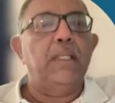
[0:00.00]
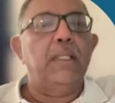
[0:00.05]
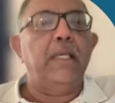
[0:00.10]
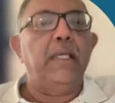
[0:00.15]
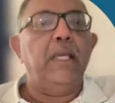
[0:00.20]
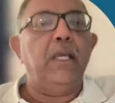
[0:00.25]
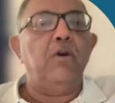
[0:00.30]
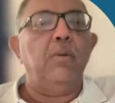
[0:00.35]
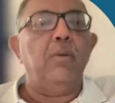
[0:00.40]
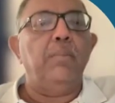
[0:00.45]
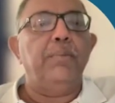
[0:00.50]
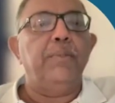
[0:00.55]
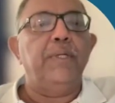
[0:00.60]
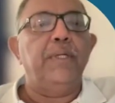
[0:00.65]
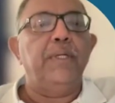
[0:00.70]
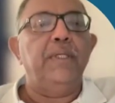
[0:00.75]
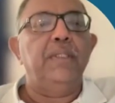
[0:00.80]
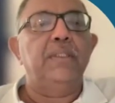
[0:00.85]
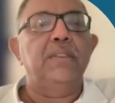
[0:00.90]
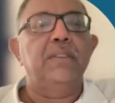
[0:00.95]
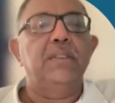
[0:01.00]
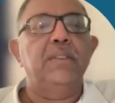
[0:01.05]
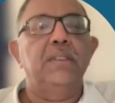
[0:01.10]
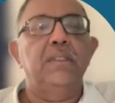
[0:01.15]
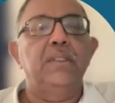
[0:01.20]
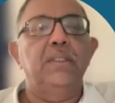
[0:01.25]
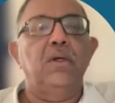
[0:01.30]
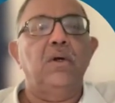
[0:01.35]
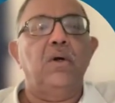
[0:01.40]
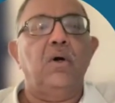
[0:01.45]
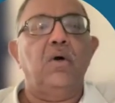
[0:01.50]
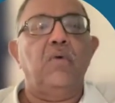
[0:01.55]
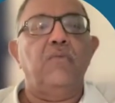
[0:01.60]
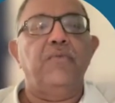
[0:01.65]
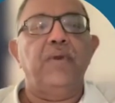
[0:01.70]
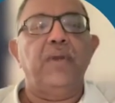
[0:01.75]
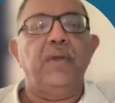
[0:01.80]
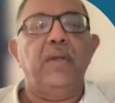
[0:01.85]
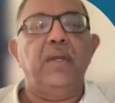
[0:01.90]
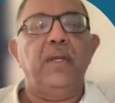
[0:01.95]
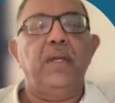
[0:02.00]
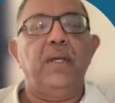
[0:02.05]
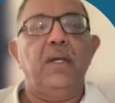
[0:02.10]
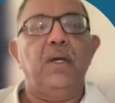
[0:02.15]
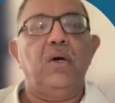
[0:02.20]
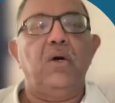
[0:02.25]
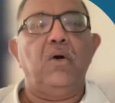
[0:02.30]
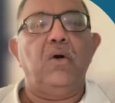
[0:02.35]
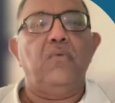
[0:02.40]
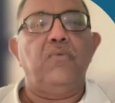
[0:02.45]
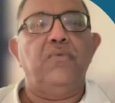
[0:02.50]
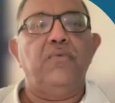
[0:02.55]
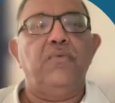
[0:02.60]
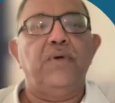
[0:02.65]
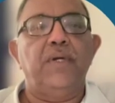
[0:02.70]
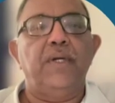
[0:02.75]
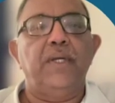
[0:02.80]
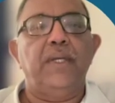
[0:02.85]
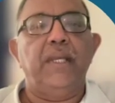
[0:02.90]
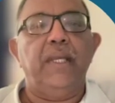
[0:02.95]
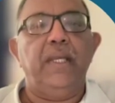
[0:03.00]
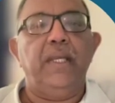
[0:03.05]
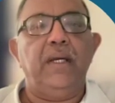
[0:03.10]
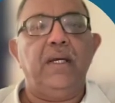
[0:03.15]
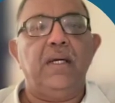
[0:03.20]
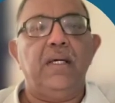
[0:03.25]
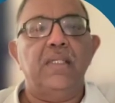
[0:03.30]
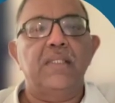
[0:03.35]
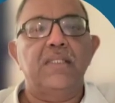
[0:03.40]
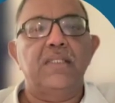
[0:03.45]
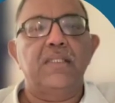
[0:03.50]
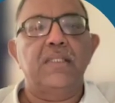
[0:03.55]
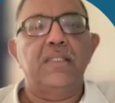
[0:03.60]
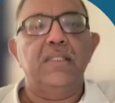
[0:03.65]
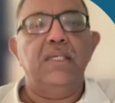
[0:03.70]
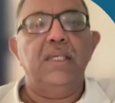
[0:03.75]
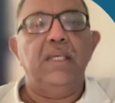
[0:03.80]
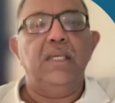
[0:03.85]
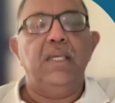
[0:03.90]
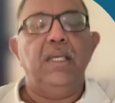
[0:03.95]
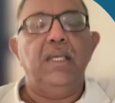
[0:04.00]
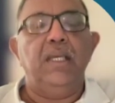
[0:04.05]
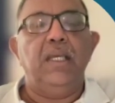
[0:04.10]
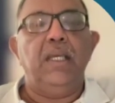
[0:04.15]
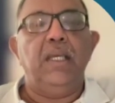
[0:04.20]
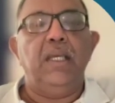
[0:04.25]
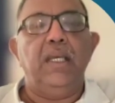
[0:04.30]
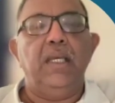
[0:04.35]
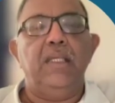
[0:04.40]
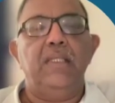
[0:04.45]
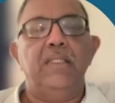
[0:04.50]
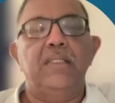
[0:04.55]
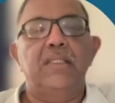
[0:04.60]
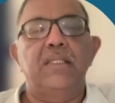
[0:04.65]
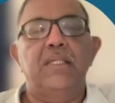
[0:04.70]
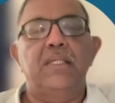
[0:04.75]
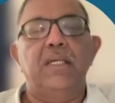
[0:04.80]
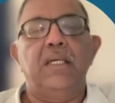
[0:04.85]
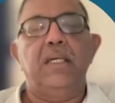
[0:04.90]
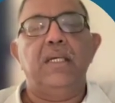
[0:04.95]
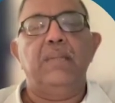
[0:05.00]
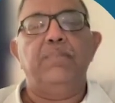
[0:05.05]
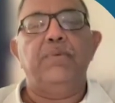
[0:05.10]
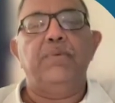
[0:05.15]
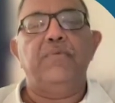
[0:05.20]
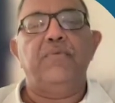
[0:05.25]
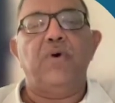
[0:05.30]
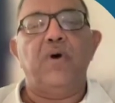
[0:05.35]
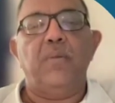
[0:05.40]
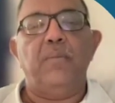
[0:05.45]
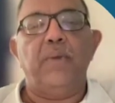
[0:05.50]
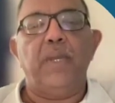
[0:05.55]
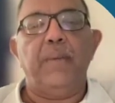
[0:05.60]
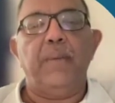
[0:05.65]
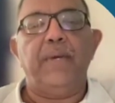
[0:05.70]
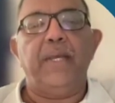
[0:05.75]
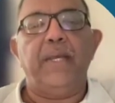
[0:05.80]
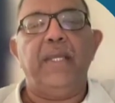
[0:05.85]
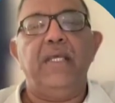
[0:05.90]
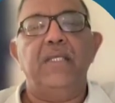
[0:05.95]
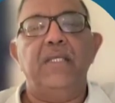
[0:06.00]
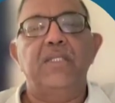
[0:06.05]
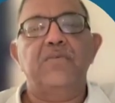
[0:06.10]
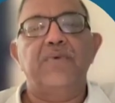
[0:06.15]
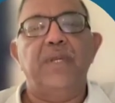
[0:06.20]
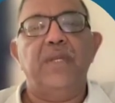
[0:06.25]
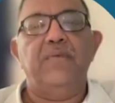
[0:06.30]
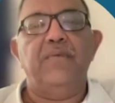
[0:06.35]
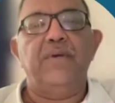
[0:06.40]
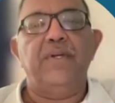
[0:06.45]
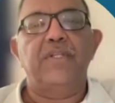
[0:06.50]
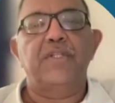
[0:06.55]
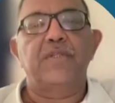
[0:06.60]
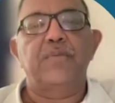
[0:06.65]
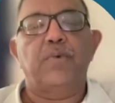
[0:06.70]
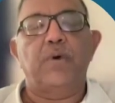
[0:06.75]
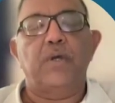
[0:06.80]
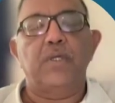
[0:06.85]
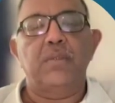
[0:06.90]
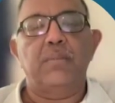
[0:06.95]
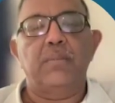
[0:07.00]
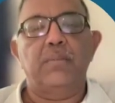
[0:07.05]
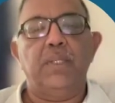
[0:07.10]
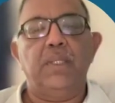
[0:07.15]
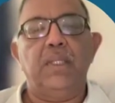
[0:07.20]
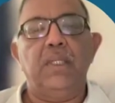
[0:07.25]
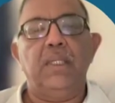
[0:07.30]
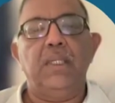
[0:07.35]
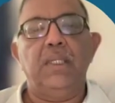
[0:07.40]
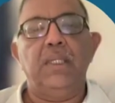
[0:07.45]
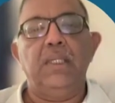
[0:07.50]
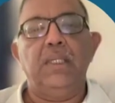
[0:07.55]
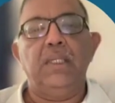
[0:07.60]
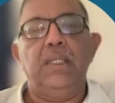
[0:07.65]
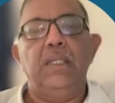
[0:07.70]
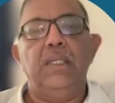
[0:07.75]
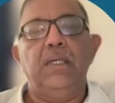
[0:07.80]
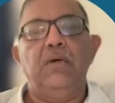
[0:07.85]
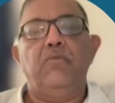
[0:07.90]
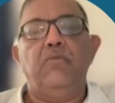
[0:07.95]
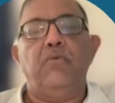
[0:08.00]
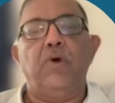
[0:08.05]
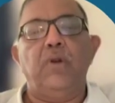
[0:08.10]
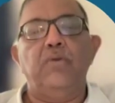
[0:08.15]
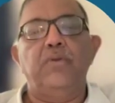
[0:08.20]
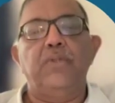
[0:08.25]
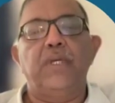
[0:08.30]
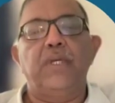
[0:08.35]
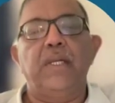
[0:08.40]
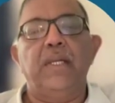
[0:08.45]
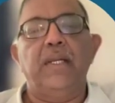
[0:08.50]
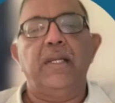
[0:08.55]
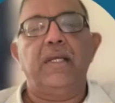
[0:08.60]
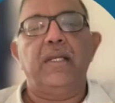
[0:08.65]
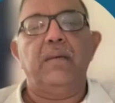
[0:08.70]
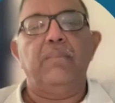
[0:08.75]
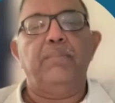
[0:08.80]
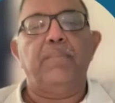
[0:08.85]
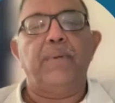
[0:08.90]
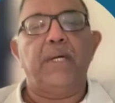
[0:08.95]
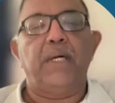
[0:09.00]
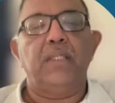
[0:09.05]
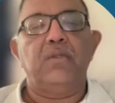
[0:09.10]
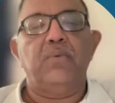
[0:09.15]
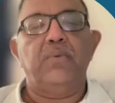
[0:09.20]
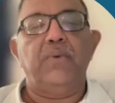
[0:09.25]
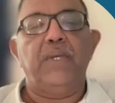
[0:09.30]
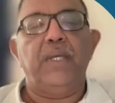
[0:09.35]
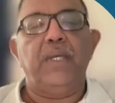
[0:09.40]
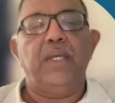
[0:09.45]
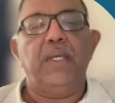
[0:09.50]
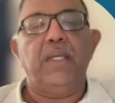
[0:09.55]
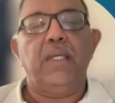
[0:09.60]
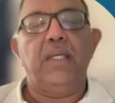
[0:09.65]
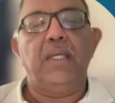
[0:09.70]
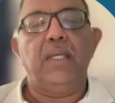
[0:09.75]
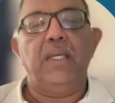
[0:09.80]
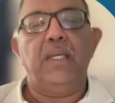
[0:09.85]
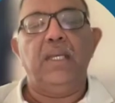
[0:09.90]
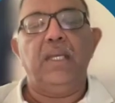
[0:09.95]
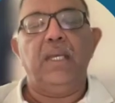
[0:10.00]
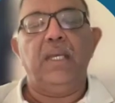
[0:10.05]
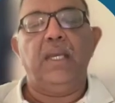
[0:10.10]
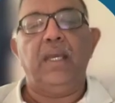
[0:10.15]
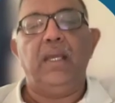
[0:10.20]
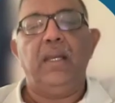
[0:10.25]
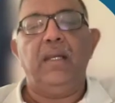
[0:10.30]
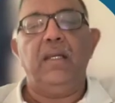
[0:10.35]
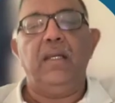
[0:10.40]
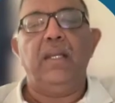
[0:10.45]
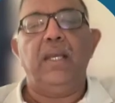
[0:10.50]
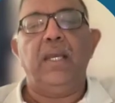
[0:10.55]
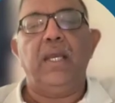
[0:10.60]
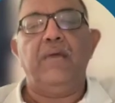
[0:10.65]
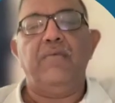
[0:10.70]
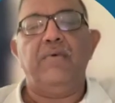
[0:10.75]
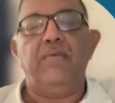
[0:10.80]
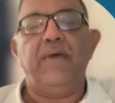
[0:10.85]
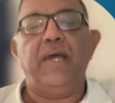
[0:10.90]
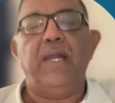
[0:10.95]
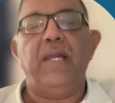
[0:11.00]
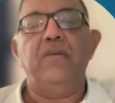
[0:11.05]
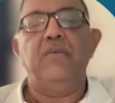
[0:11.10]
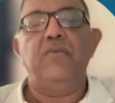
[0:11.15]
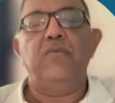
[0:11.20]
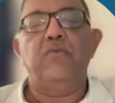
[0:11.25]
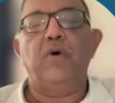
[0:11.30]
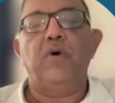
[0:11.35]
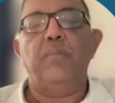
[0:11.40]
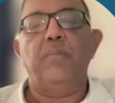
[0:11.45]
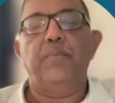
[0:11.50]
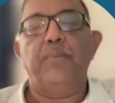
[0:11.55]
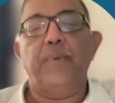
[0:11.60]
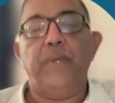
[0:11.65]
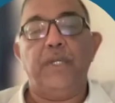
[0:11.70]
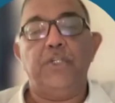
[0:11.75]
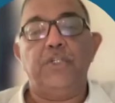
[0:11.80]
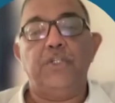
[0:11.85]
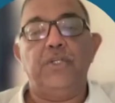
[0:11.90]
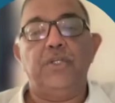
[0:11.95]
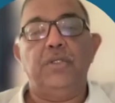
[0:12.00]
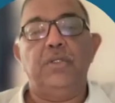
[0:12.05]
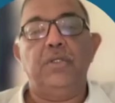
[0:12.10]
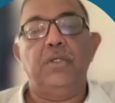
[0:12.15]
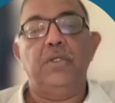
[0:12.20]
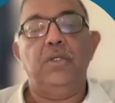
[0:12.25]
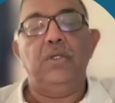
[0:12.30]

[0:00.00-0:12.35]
key component of ERAS is perform MIS whenever it's possible, follow the clinical pathway, and have a well-informed patient